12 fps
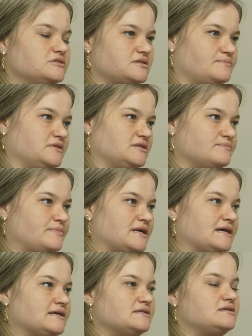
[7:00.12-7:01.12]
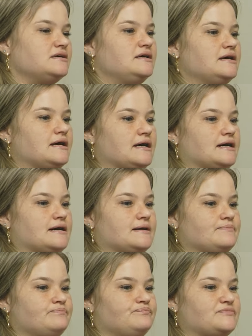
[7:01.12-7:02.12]
up in the blood,
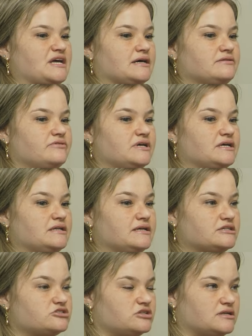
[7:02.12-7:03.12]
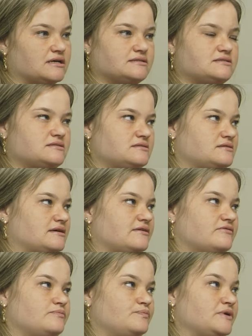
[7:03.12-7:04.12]
and the electrolytes, they
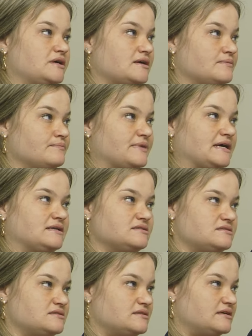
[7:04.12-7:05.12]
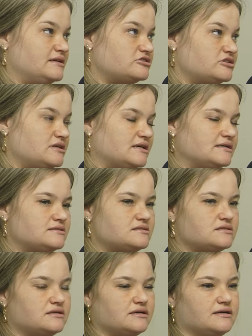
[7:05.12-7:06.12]
have a big imbalance in the
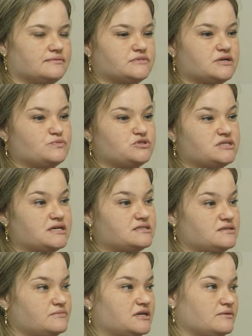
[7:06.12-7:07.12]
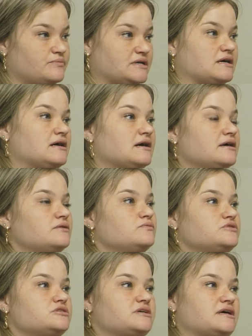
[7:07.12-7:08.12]
electrolytes. Their potassium can be high,
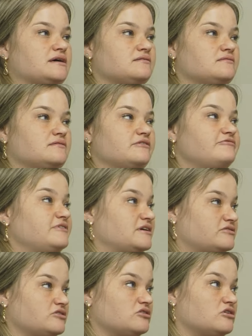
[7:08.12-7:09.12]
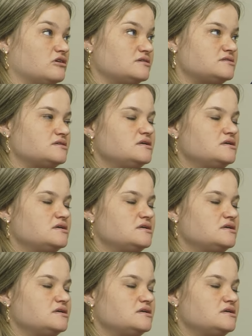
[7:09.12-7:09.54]
which can affect the heart.